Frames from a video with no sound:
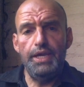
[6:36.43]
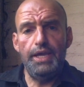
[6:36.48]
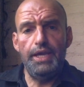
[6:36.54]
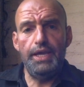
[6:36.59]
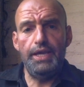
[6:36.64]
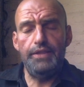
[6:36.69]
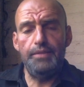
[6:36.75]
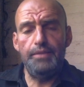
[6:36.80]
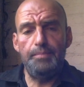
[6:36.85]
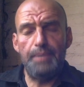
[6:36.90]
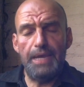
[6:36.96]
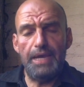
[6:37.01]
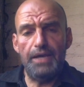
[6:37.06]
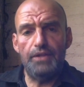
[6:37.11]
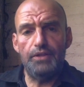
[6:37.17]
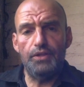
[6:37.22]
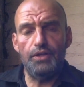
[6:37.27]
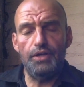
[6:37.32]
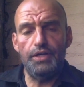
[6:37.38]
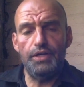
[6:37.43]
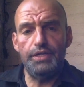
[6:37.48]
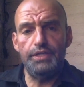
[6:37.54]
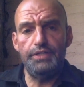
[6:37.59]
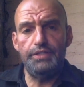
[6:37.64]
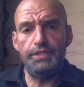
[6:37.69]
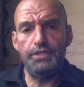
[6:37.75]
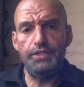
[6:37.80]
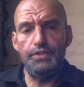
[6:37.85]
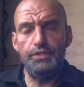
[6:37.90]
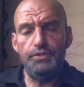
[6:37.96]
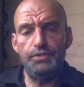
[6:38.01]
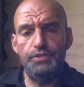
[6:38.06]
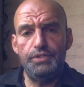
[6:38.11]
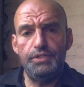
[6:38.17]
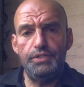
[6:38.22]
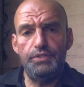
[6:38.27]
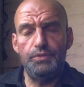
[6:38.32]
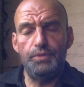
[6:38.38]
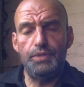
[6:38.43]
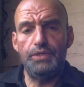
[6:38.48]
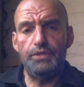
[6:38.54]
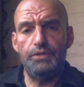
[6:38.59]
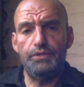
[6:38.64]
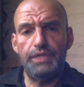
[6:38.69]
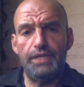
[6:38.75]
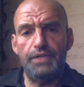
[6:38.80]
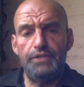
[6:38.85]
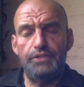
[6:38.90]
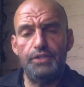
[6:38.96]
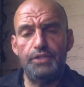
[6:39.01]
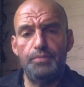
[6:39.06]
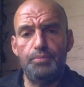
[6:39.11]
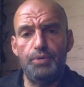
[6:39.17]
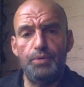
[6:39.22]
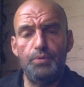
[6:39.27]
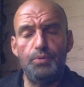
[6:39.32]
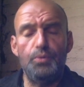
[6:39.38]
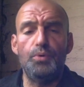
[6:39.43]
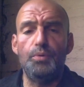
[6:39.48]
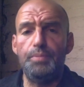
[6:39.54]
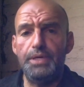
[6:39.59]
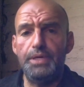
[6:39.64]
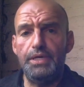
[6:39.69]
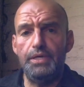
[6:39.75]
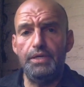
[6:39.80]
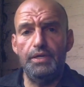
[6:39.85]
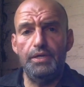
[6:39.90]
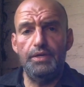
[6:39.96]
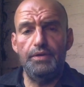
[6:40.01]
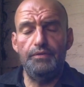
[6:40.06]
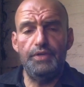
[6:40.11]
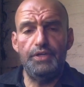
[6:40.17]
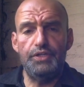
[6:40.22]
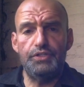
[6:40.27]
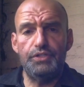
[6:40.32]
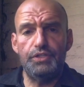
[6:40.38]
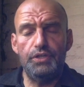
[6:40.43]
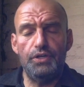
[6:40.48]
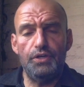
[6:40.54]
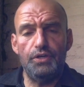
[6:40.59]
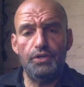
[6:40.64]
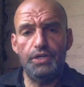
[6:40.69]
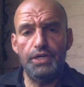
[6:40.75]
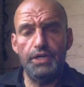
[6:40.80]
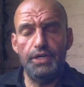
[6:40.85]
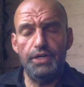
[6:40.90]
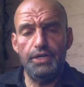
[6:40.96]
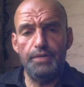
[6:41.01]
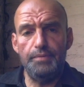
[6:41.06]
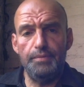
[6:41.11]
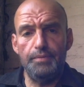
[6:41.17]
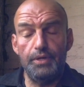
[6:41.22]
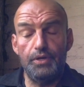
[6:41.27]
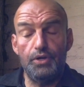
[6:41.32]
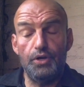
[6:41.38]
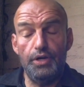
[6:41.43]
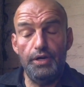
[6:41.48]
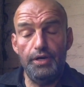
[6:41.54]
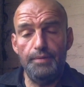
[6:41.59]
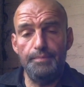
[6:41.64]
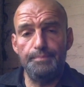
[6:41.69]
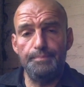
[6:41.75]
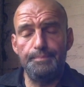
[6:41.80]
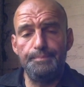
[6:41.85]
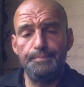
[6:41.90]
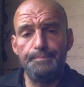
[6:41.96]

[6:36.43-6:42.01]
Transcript: and the backlog continues to dwindle down to the point where we'll be eventually all caught up. Uh, caught up.